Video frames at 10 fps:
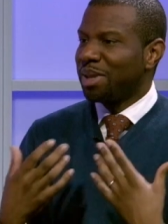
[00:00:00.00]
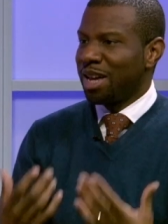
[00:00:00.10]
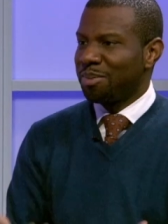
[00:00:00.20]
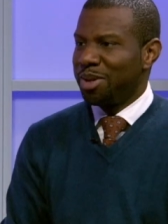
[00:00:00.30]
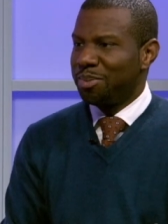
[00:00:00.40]

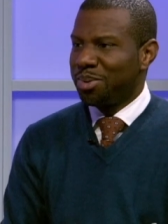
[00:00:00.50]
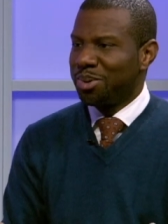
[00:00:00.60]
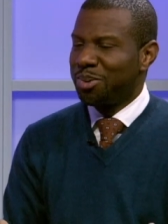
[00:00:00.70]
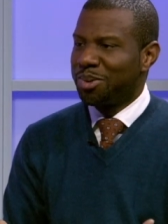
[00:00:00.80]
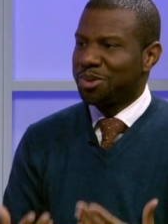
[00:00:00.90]
black
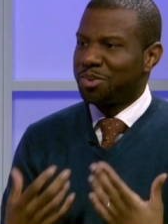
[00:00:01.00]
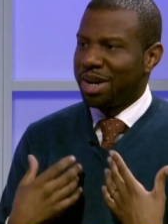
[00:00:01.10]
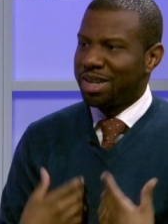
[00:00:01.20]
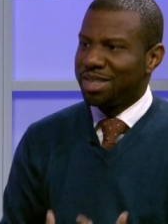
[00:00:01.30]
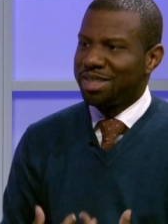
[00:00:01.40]
people who was
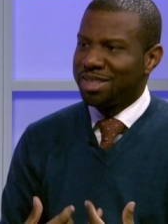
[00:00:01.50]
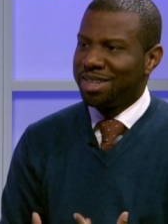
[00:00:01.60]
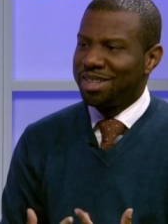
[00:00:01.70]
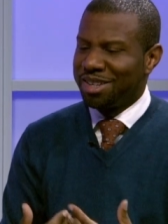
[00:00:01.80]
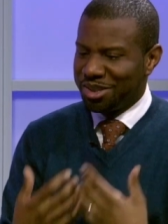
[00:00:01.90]
writing
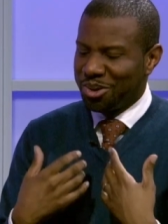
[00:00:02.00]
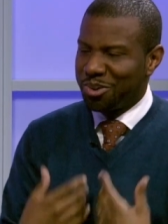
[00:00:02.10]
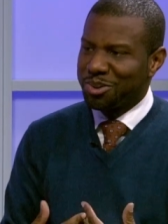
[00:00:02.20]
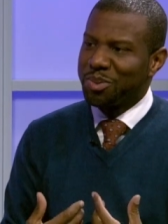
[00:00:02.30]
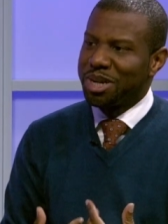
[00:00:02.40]
hmm. uh, you know
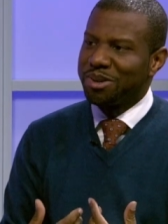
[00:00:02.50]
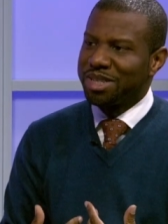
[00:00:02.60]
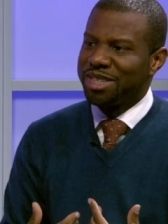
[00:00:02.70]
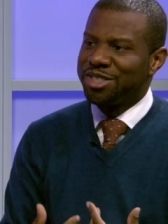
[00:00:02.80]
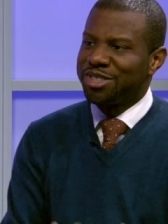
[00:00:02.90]
who was
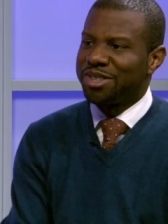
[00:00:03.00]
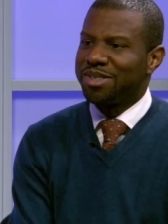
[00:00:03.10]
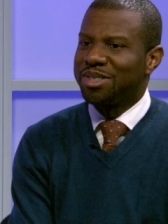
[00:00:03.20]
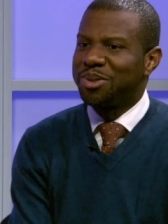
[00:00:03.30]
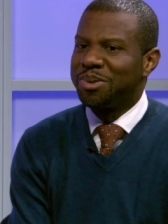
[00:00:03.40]
wearing this
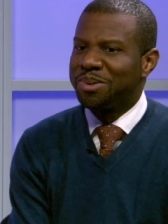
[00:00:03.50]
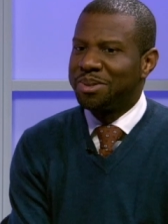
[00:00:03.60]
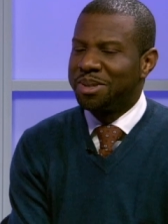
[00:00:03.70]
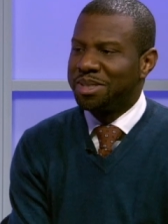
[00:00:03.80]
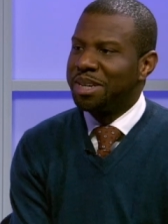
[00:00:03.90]
shirt to
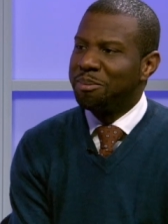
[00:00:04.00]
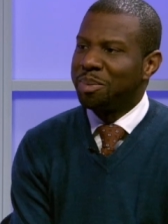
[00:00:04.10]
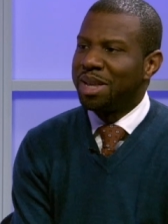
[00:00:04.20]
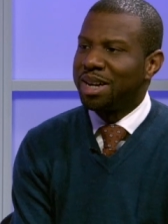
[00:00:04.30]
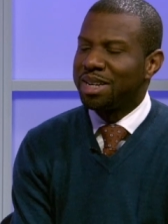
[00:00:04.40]
to, to
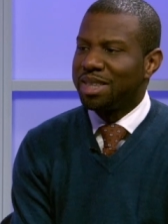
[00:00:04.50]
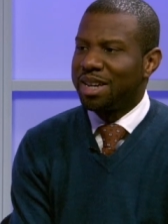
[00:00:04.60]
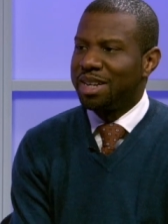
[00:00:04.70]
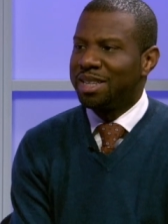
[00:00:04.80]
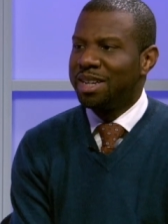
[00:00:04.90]
imply
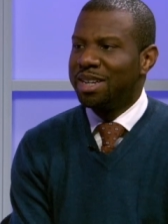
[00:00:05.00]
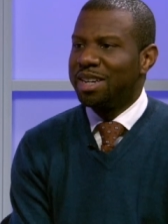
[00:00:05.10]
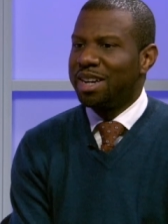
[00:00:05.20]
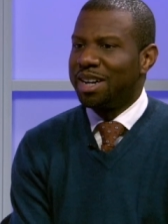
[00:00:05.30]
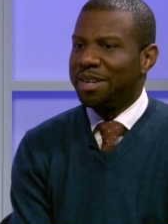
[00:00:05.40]
that
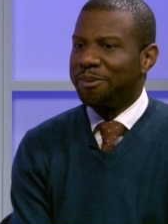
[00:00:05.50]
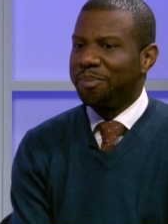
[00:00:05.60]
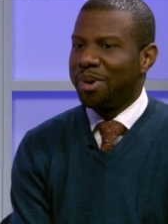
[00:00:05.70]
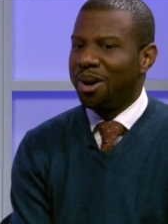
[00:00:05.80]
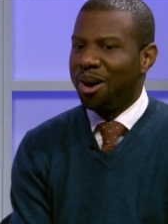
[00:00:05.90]

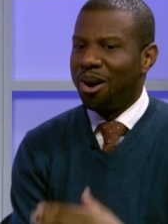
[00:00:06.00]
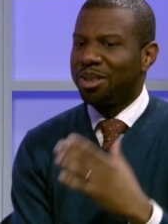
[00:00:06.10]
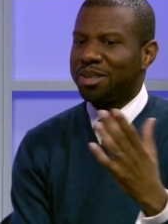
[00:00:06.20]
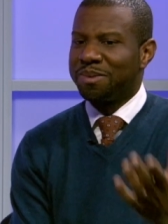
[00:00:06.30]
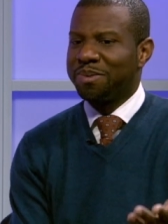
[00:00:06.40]
um,
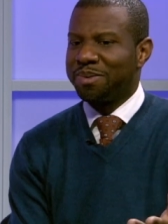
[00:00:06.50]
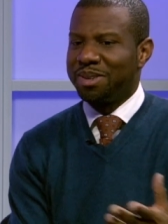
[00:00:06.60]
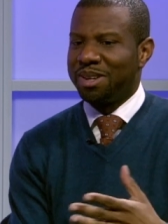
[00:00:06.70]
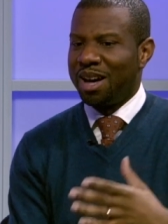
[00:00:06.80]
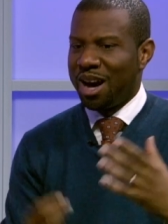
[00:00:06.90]
all of
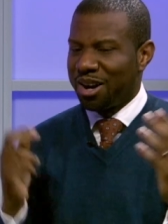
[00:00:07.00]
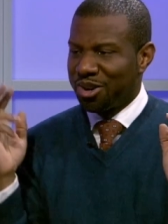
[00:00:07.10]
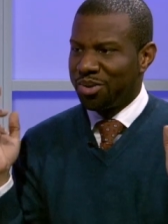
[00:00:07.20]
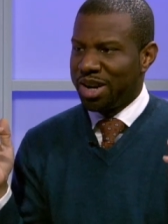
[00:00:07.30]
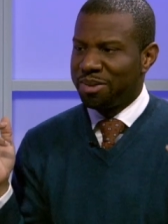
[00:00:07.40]
our
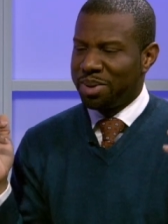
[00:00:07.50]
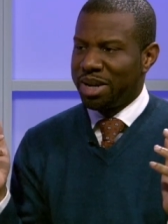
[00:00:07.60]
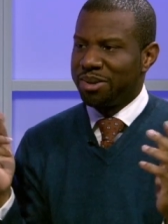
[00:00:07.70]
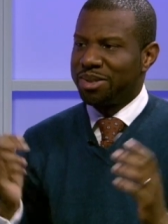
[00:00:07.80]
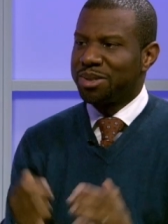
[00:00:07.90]

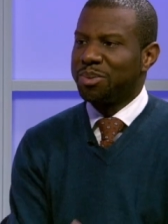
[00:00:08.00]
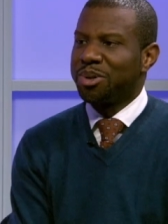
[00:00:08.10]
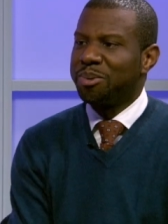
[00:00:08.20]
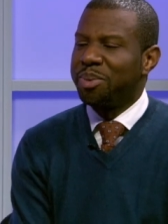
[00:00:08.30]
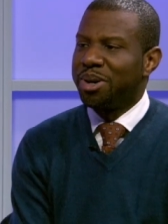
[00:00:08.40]
grandparents
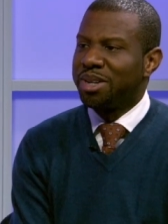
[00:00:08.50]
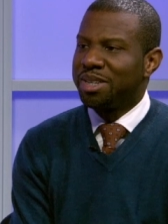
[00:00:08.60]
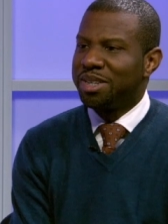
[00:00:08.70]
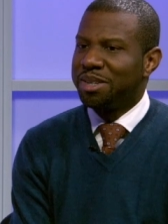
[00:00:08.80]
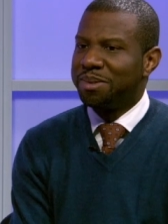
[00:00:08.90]
were a
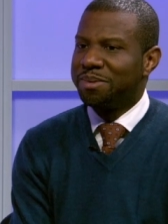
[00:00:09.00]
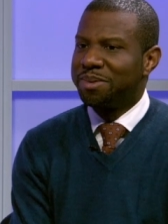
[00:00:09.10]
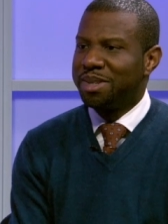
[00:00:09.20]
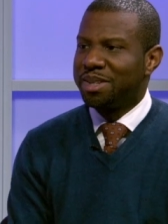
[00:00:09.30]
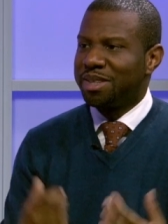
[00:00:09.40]
part of
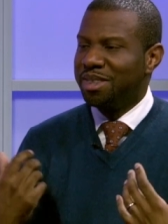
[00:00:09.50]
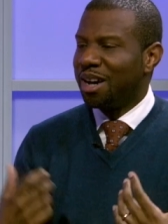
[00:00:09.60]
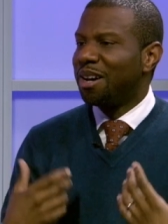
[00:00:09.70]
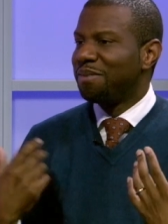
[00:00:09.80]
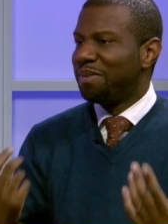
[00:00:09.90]

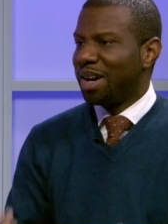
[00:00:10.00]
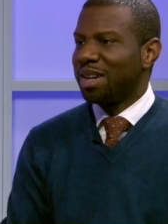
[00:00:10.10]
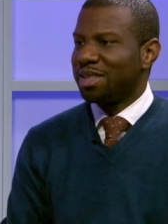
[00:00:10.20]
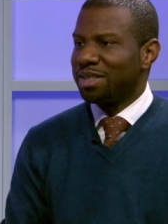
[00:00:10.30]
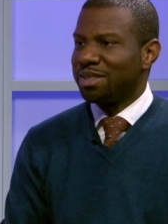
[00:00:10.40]

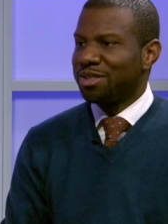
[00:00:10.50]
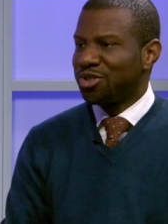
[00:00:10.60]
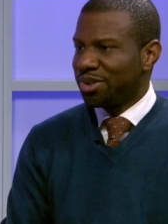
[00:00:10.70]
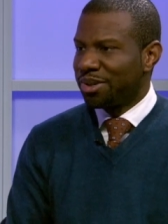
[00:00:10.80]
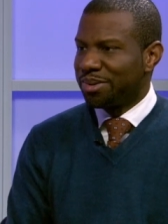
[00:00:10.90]
nonviolent
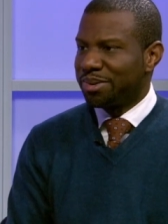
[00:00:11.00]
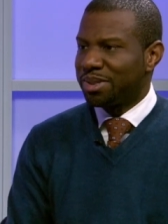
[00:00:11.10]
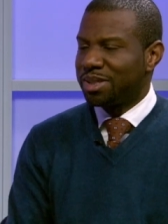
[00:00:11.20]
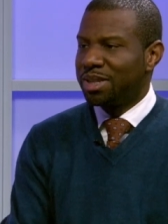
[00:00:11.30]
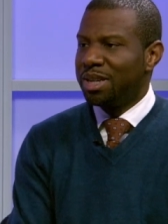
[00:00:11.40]

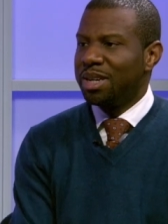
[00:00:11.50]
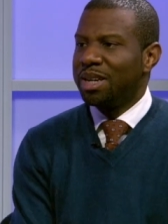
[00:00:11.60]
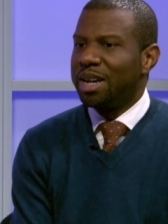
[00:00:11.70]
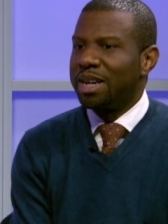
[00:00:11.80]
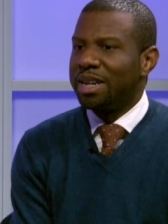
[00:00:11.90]
struggles.
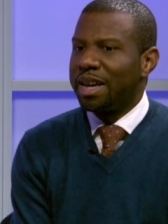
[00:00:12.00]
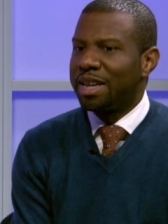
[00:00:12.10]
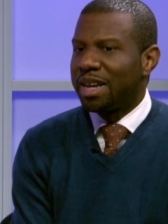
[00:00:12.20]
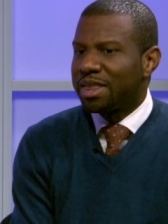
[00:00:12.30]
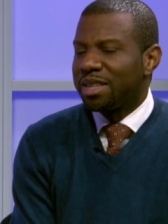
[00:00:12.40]
Uh,
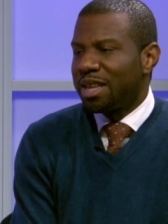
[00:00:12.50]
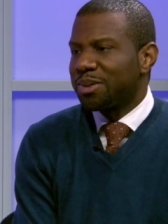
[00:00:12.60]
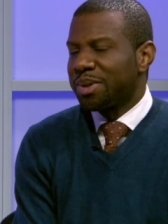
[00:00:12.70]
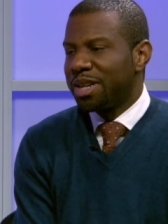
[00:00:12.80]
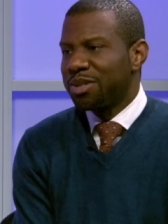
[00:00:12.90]
and I think
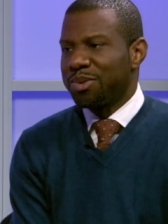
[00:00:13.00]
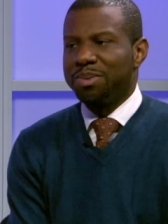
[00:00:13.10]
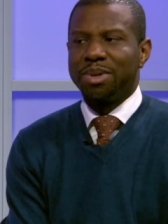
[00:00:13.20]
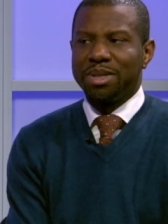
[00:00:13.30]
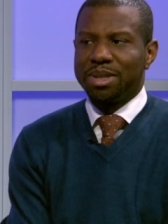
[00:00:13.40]
that's what history
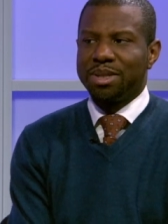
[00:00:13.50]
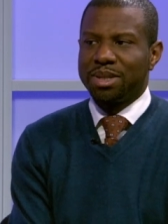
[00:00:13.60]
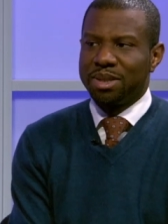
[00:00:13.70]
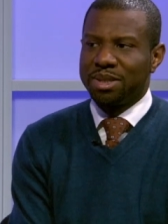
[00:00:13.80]
wants us to,